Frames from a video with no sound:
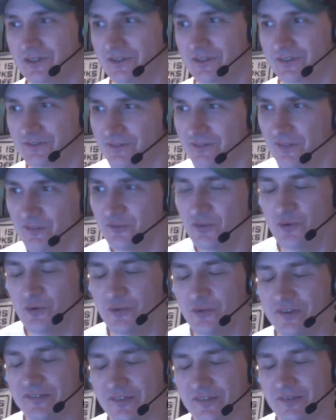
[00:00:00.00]
let's do
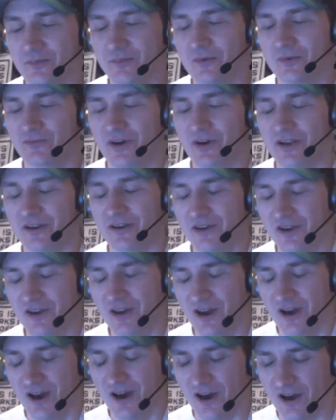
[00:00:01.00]
this. This will be fun.
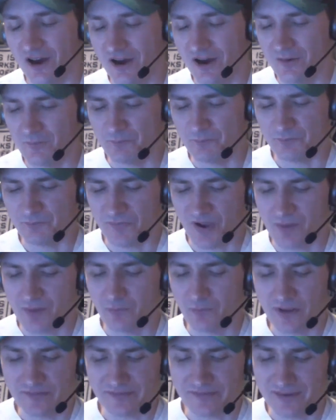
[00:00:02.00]
I'm
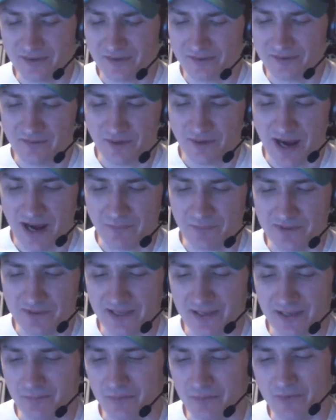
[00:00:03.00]
not saying it'll never happen
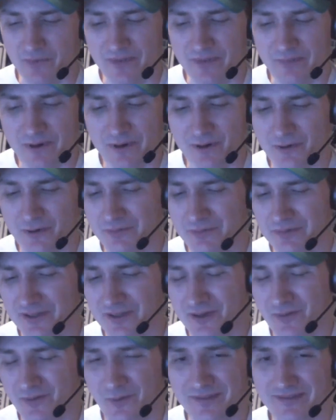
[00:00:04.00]
again, but when the Barracuda play
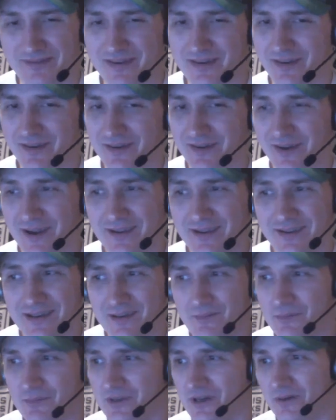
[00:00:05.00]
on a Wednesday night, I
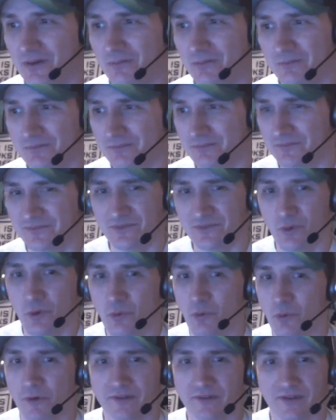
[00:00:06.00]
can't be up no
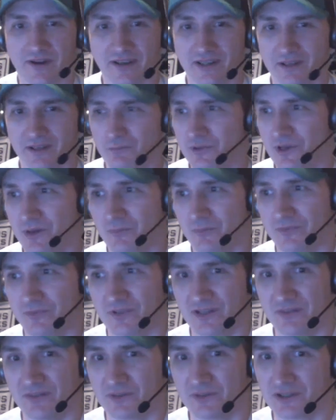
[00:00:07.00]
more than I can be up at the
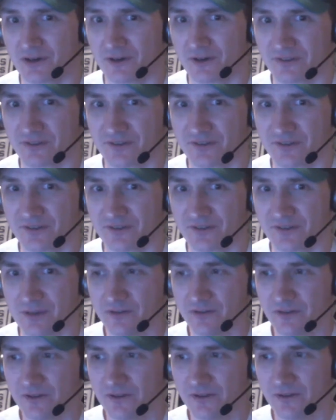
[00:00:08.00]
end of a Sharks
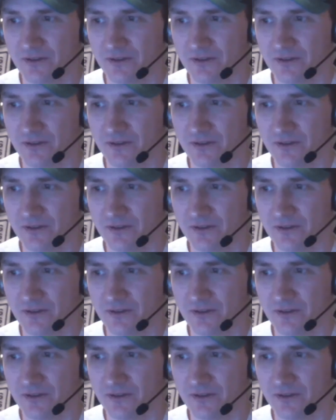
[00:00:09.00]
game